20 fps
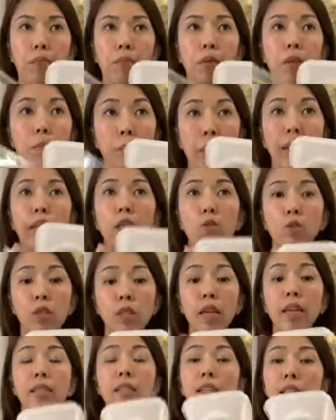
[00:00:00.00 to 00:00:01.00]
the meaning to
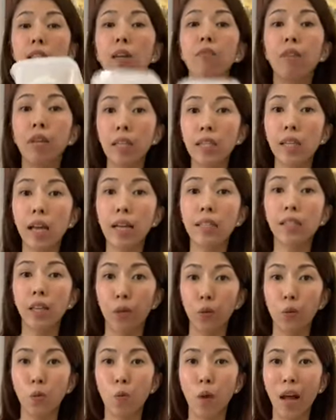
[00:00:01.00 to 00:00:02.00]
say it's a serving size that
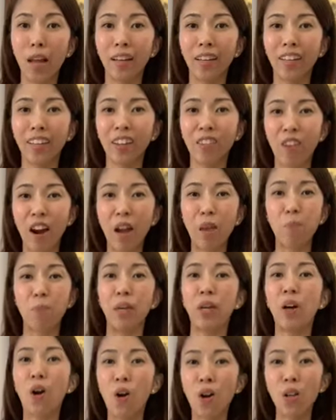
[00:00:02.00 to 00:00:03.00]
you want, right?
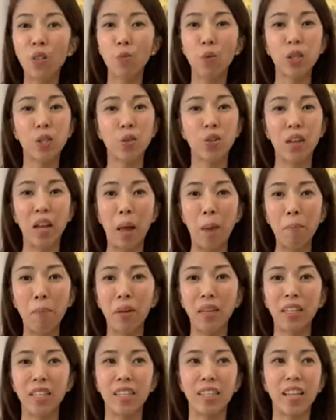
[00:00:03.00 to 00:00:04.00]
Because what's going to
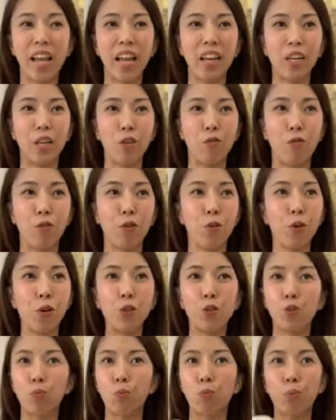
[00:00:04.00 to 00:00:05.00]
happen is that if you're going
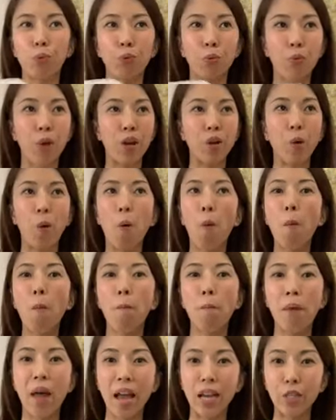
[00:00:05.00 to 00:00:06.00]
to put one whole
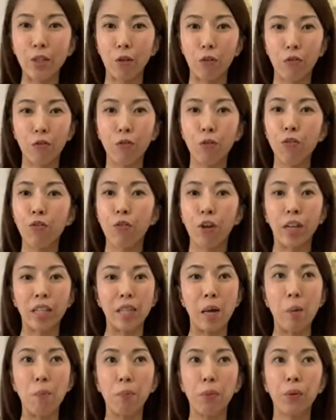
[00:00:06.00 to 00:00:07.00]
batch of food, for
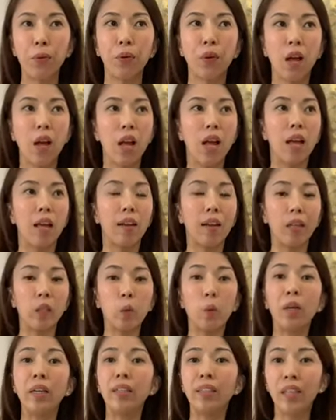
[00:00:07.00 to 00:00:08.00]
example, like
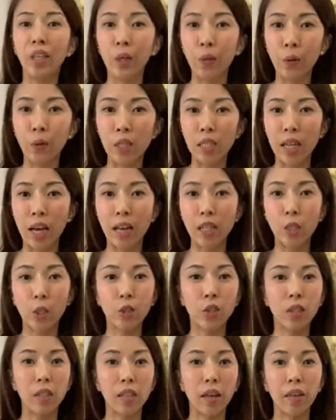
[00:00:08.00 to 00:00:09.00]
20 gyozas, you're
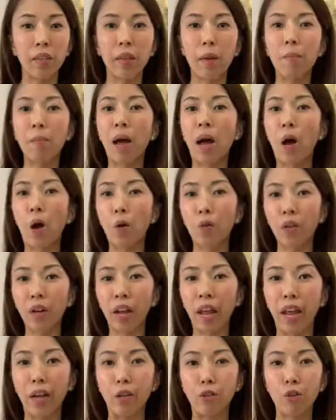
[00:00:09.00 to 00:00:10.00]
going to take them out
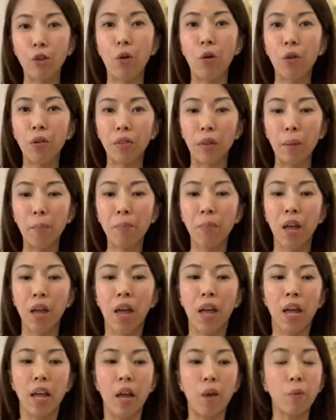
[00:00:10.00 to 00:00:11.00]
and thaw them,
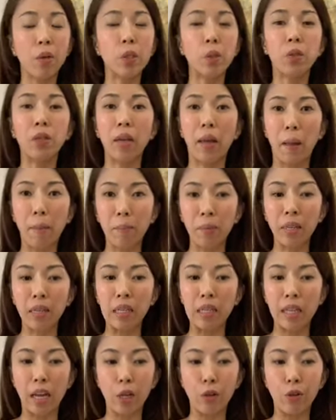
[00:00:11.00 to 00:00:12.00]
and what's going to happen
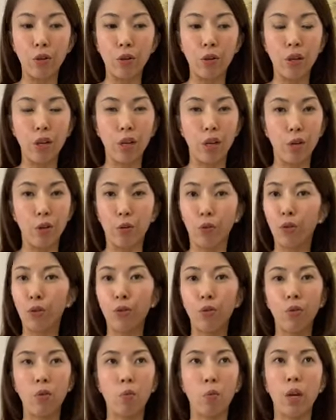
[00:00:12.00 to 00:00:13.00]
is that
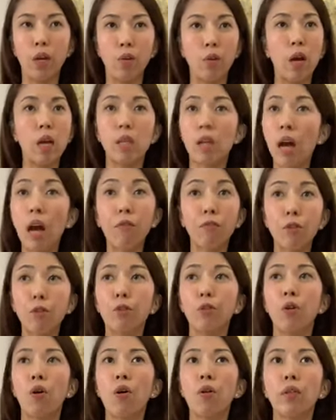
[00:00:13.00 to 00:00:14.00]
after you
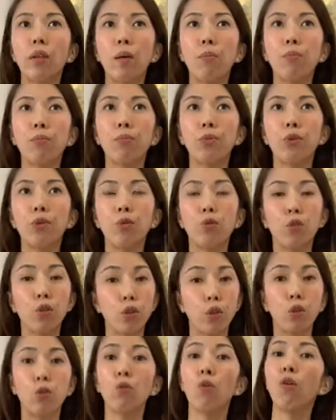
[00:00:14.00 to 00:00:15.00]
thaw them, you're going
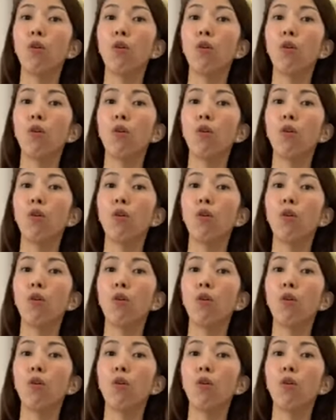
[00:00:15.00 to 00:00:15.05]
to cook